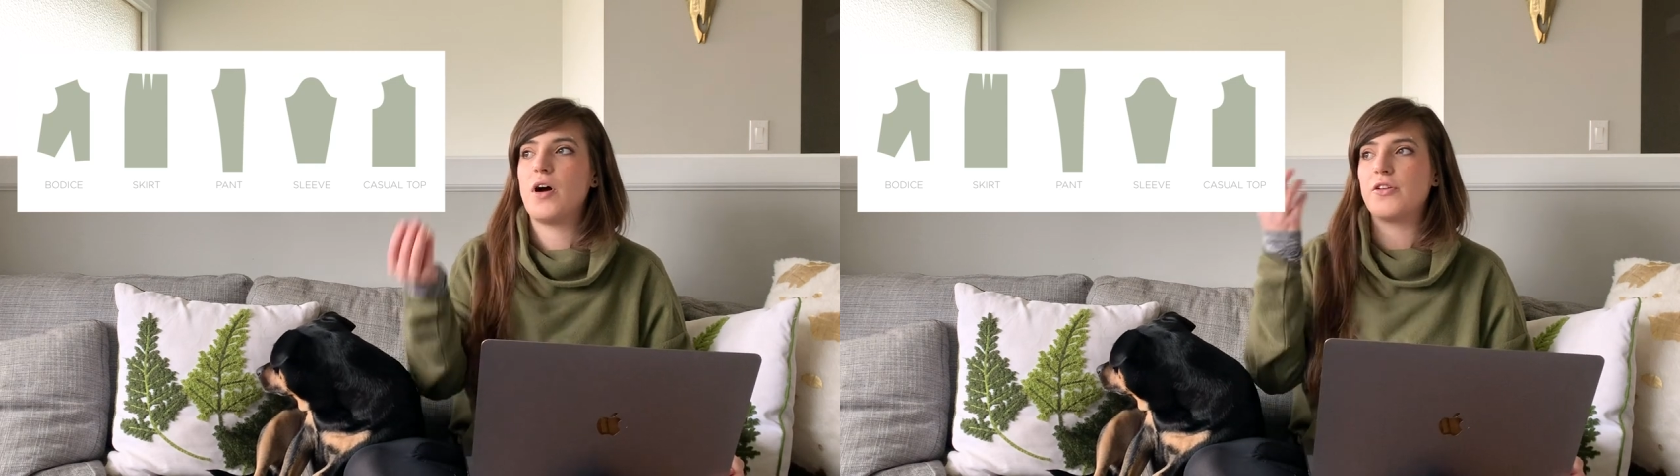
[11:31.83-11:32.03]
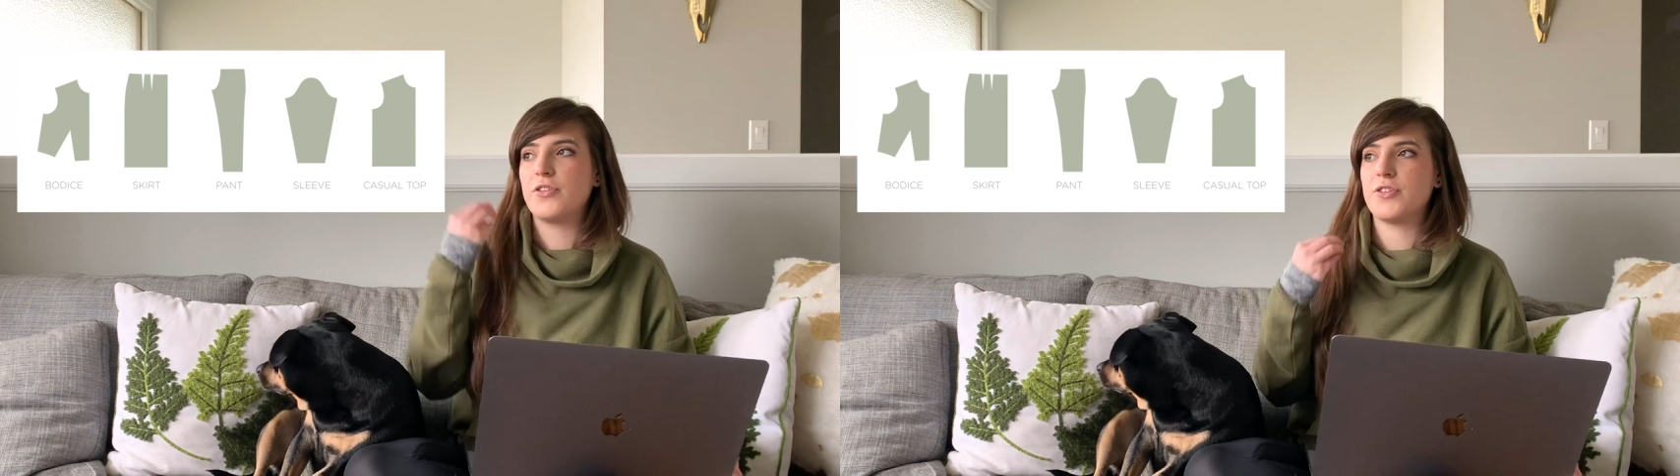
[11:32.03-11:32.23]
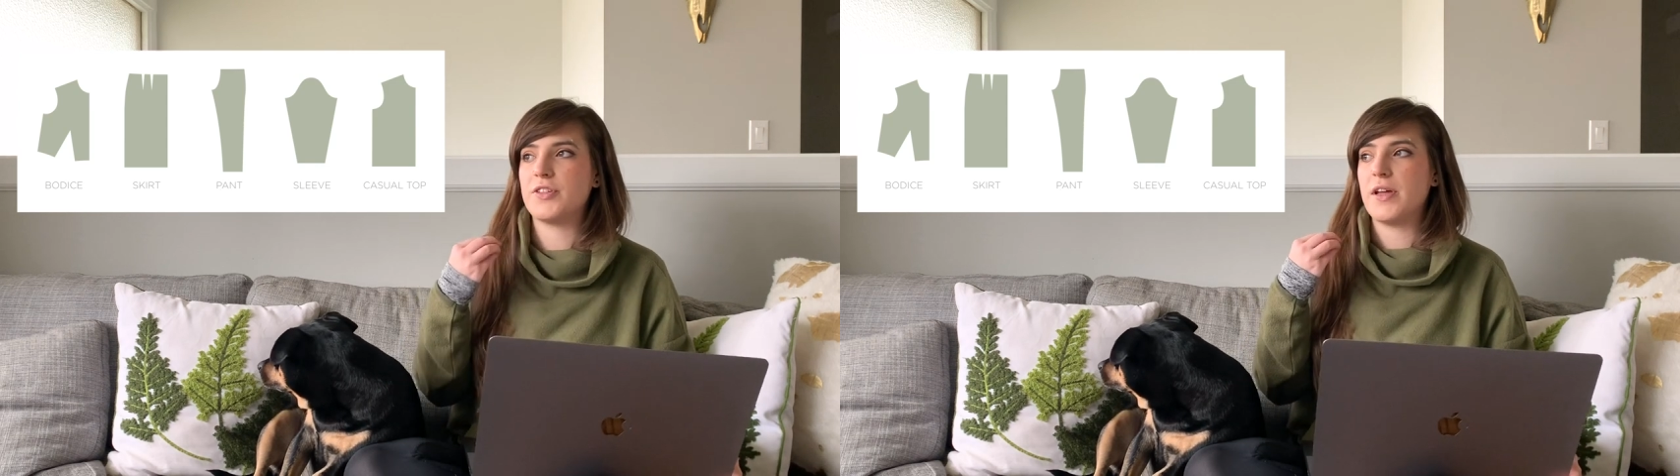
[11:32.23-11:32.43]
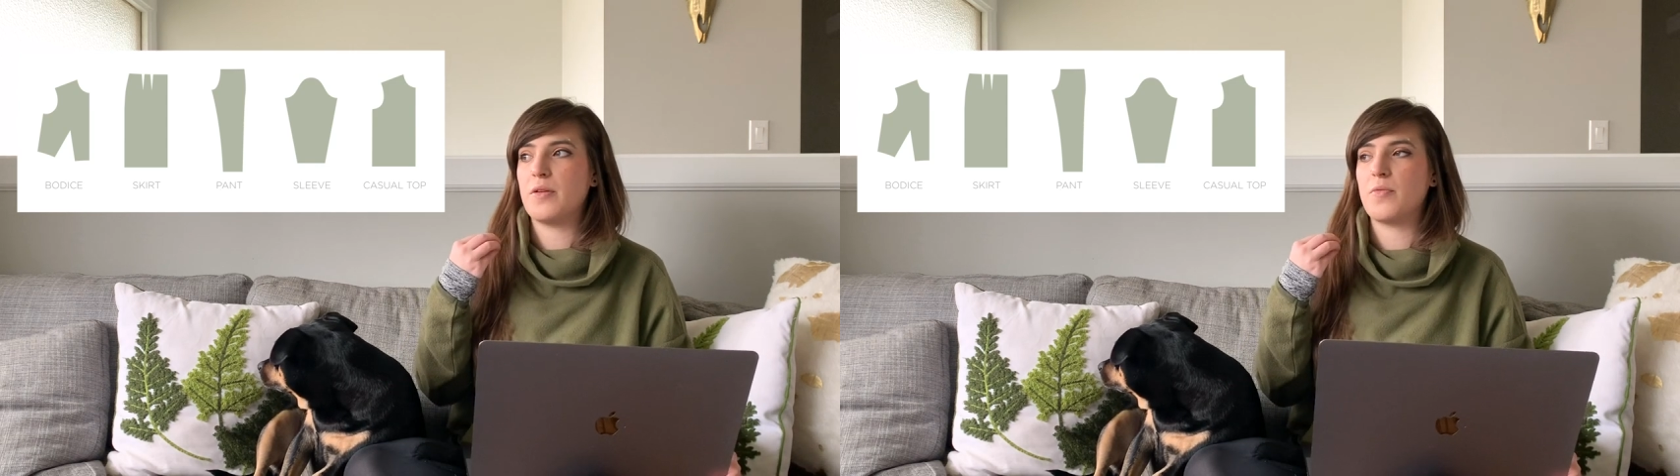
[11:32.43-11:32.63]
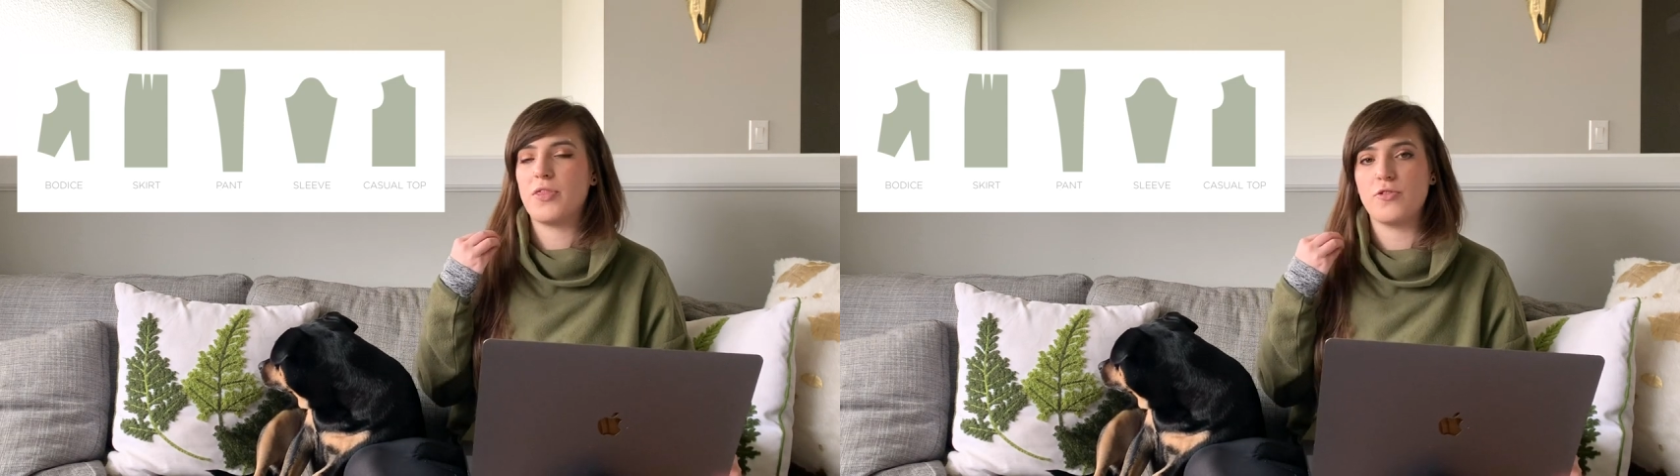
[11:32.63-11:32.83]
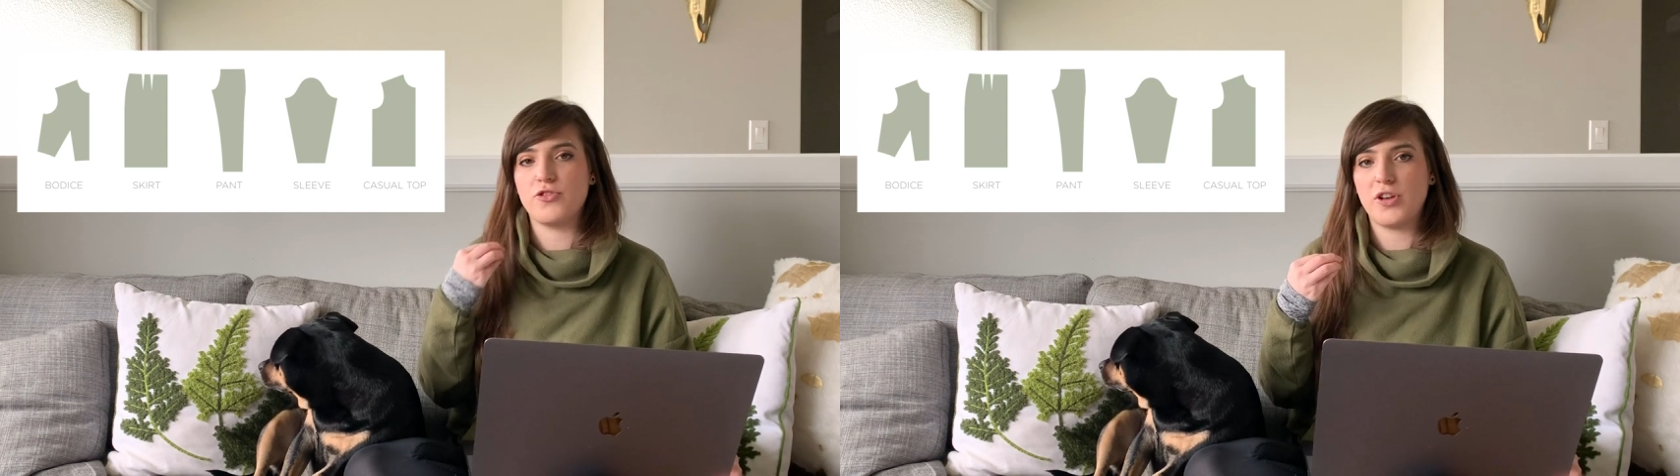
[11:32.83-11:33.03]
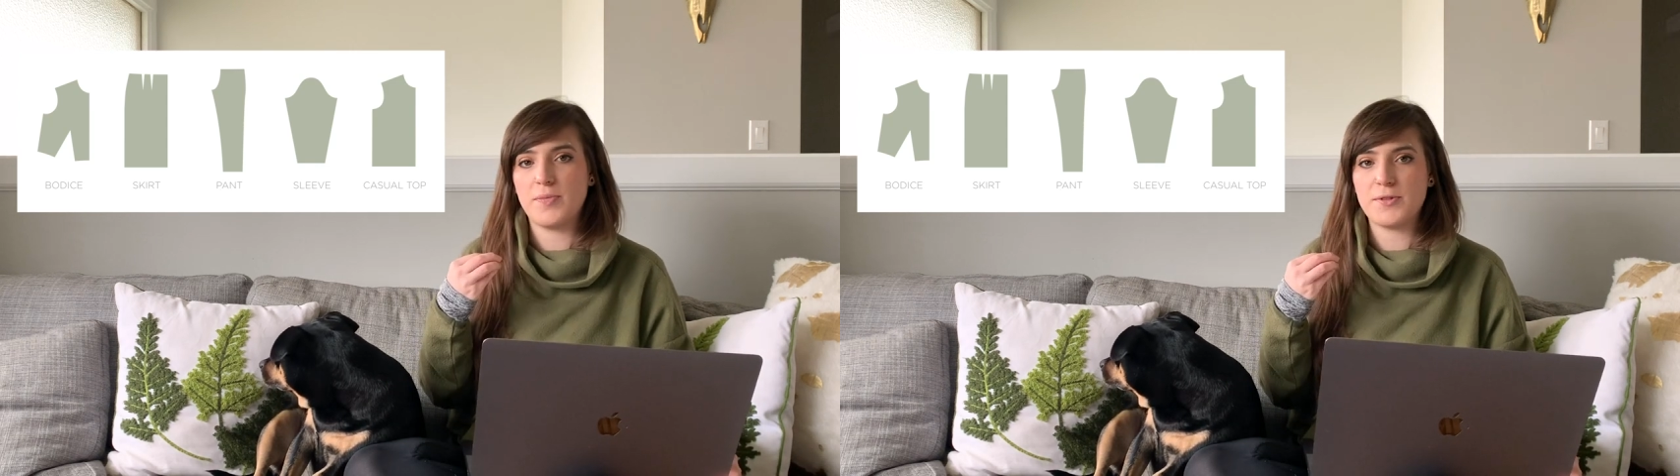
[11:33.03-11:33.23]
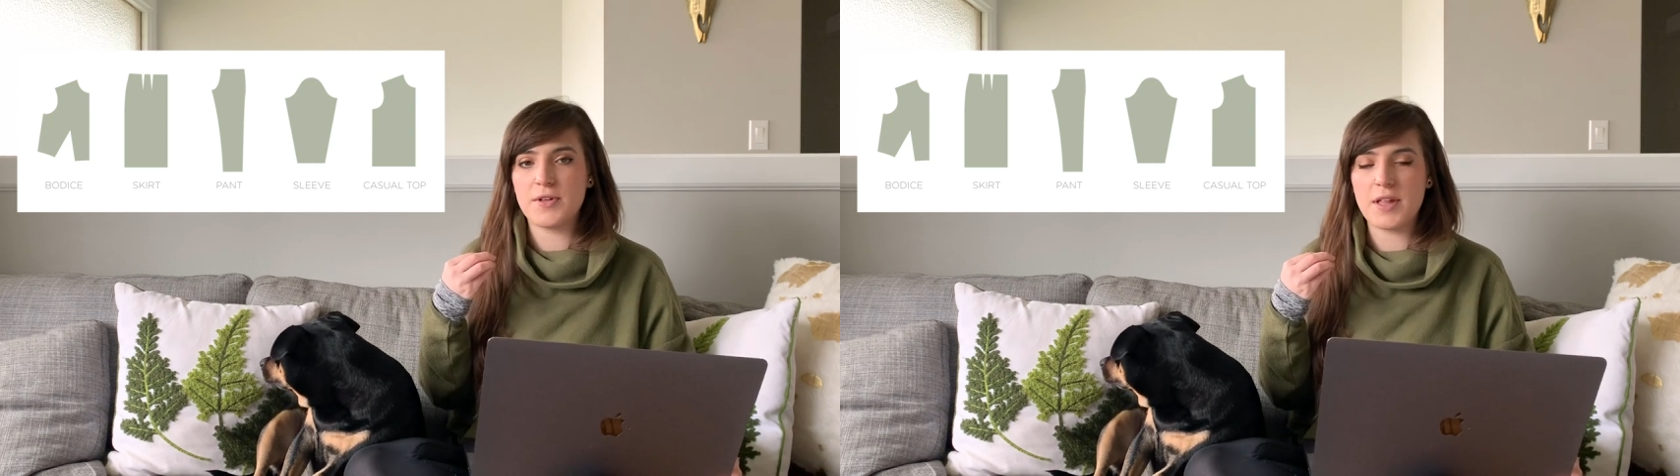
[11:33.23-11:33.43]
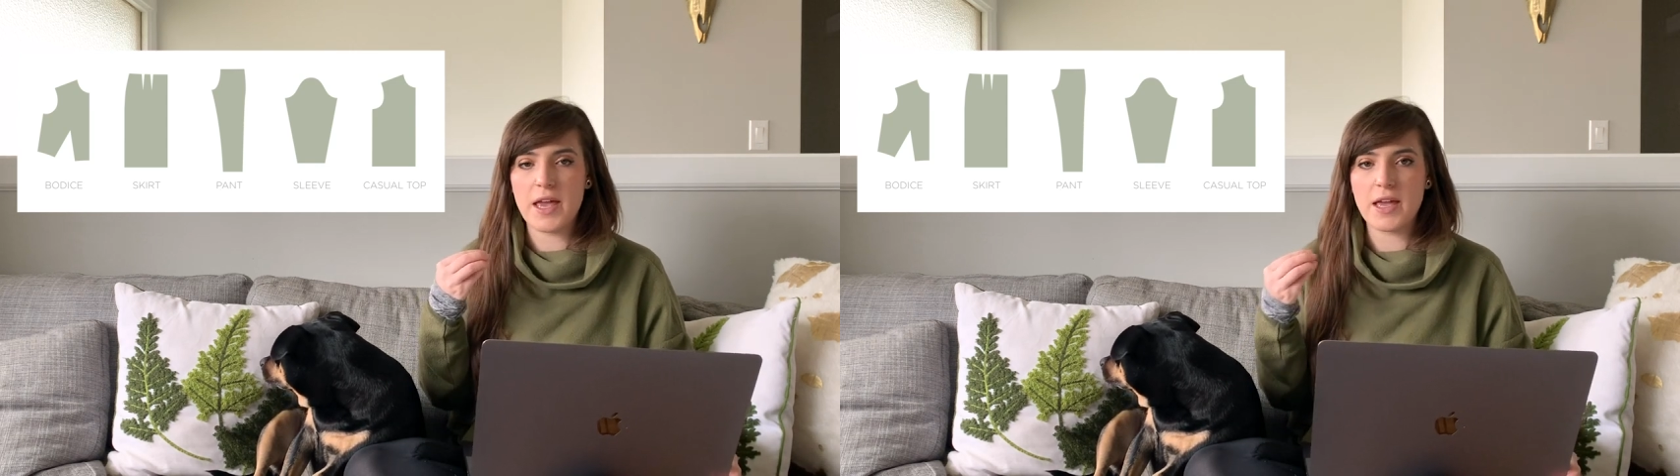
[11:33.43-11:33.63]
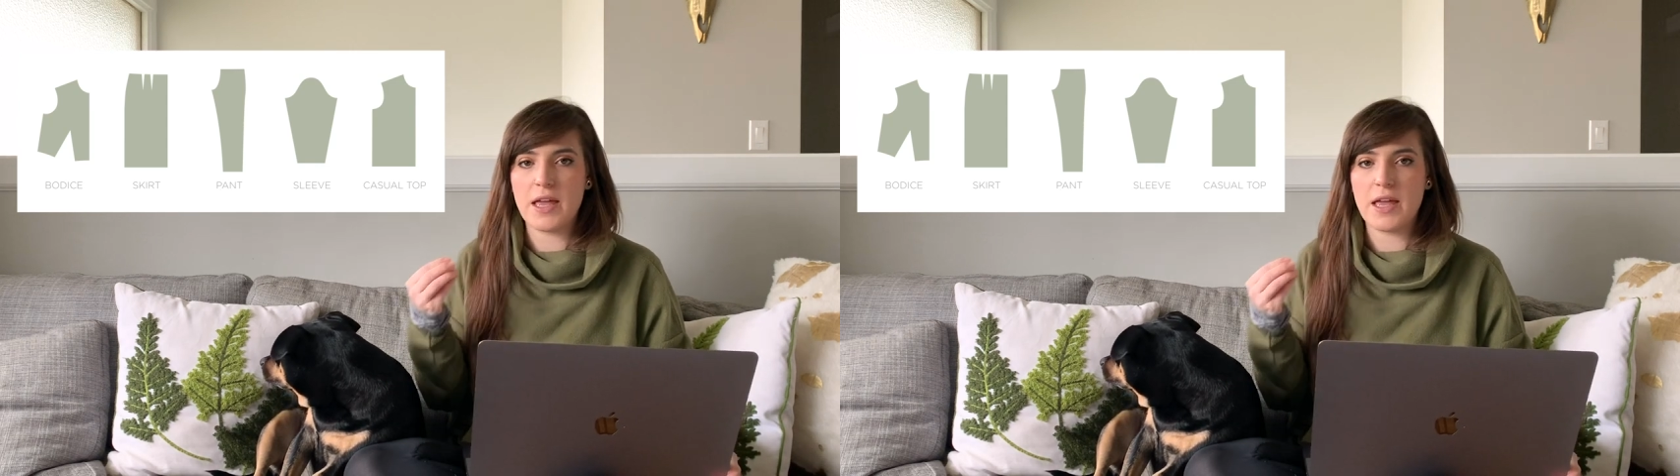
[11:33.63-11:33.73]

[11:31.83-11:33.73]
understand what those shapes look like